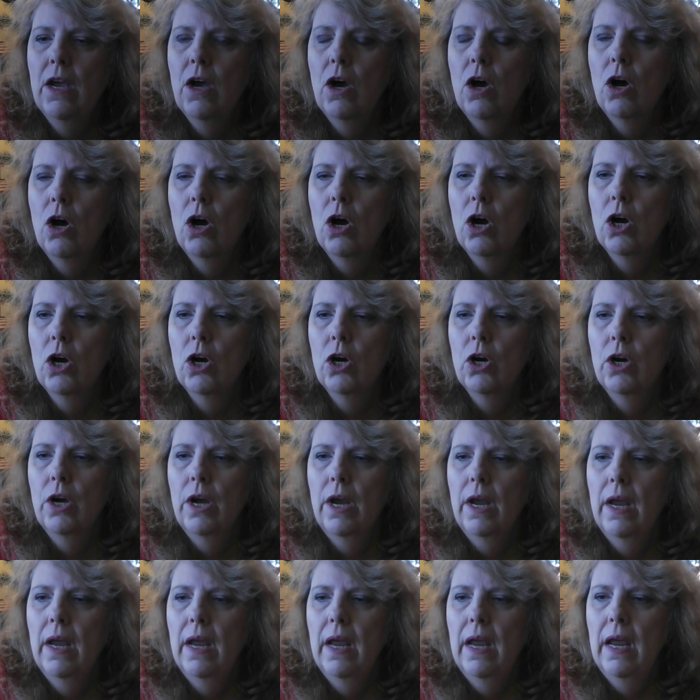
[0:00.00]
are
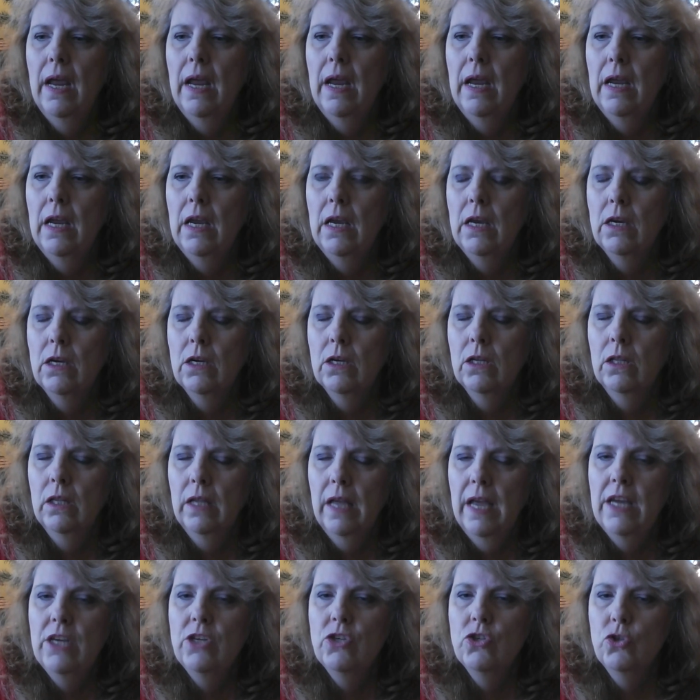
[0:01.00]
a
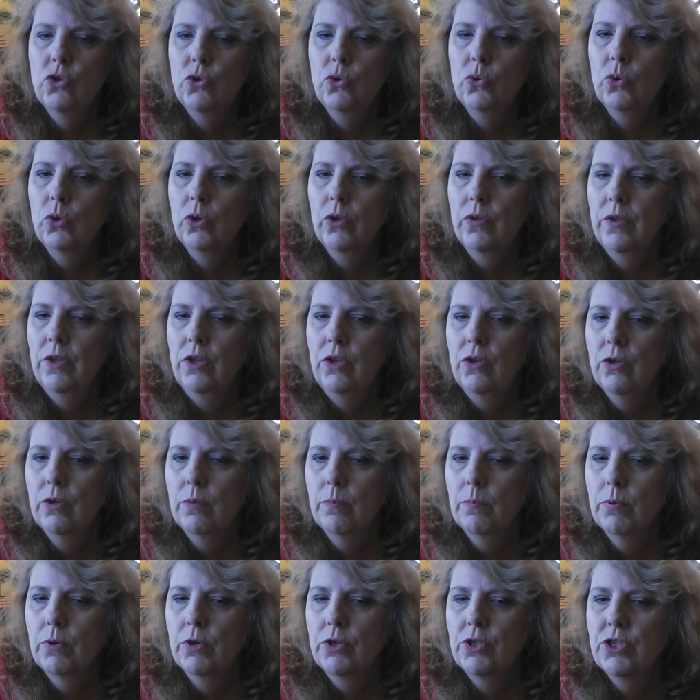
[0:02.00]
clay tool that you
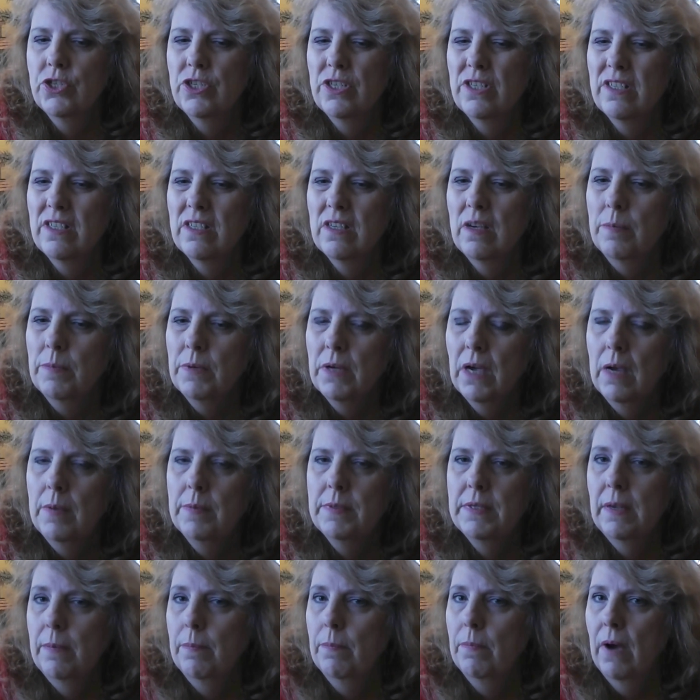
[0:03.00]
can purchase
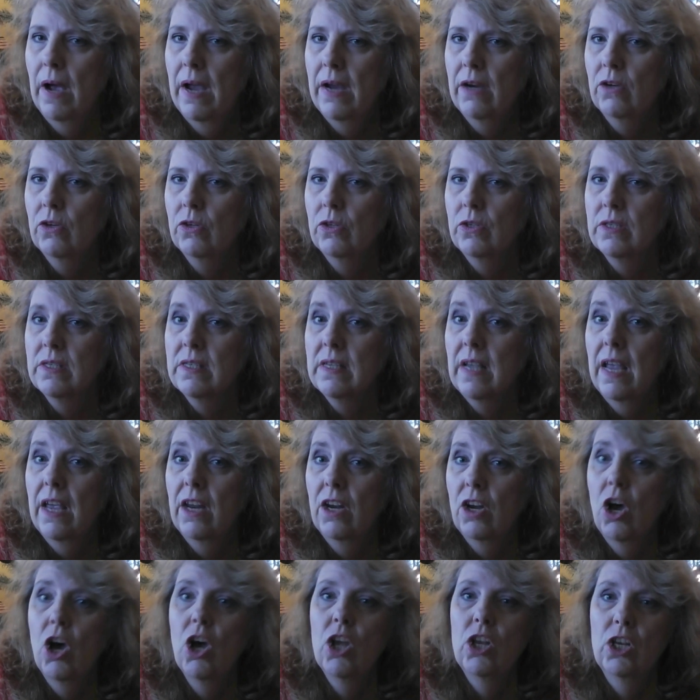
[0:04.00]
sometimes at Michael's
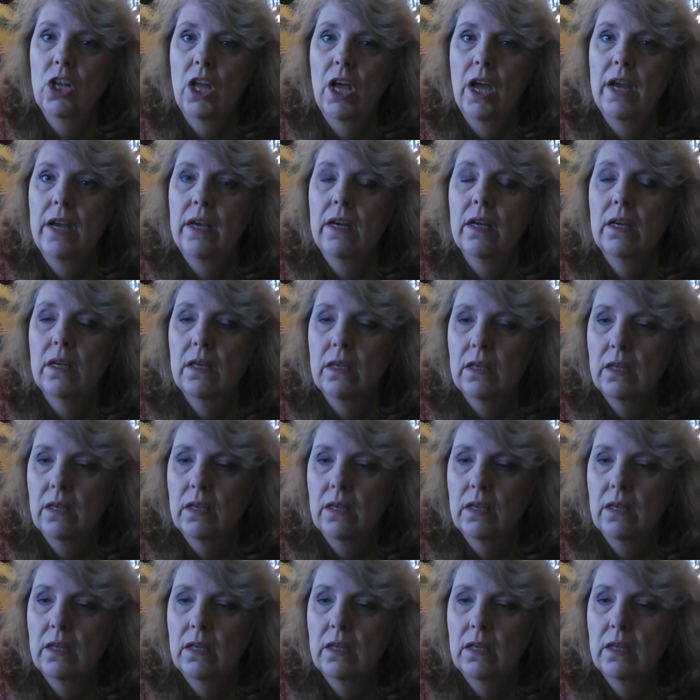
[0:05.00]
and online.